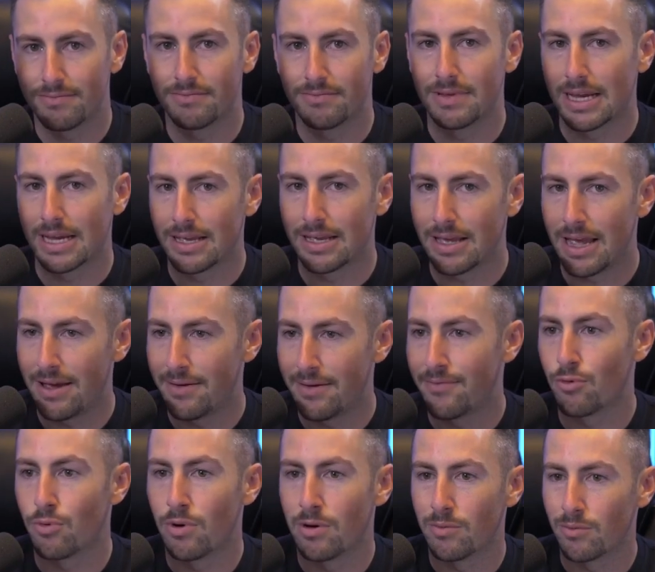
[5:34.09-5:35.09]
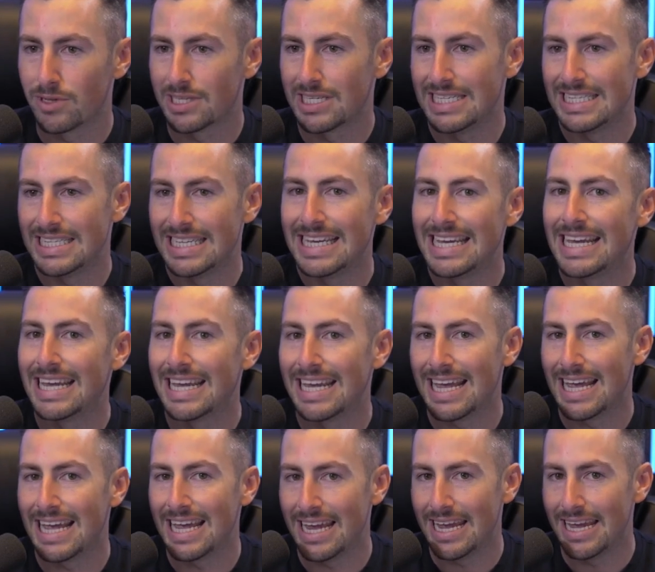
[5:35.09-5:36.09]
Like everyone was seeing
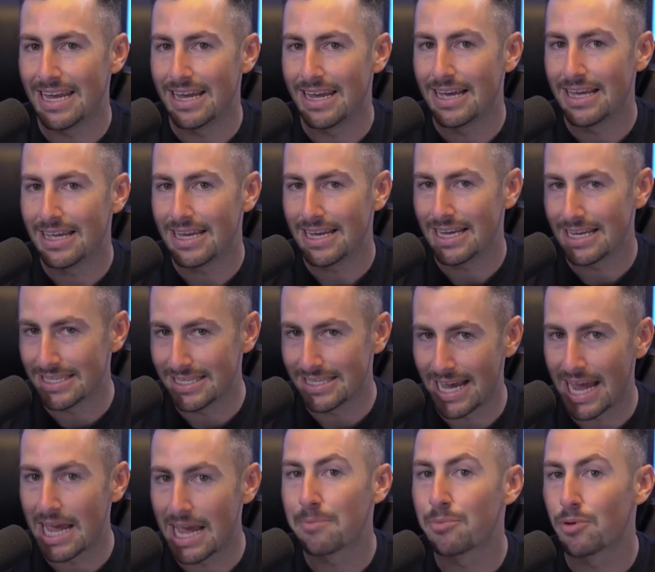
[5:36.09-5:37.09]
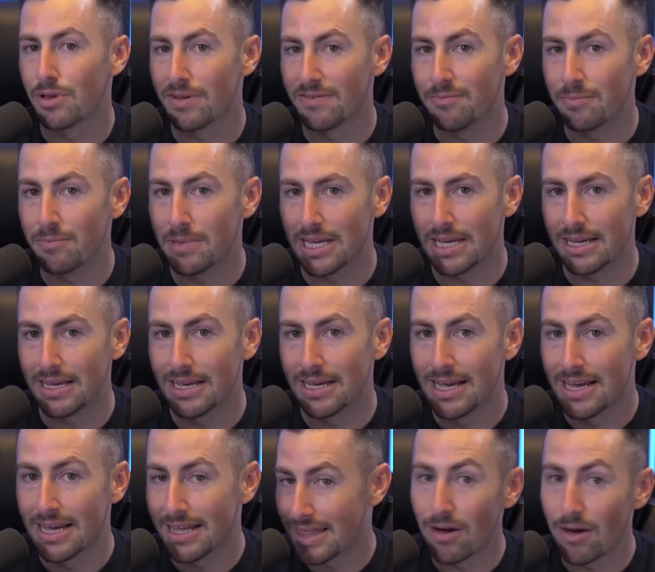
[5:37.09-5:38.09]
a example of me
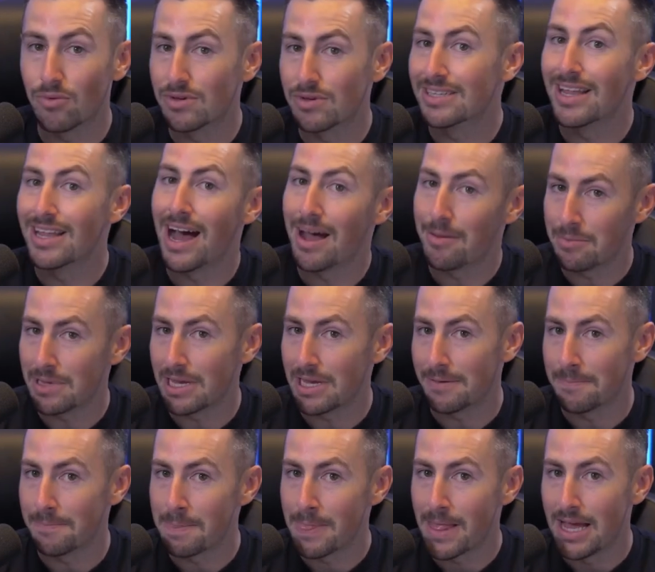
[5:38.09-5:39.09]
that was not me.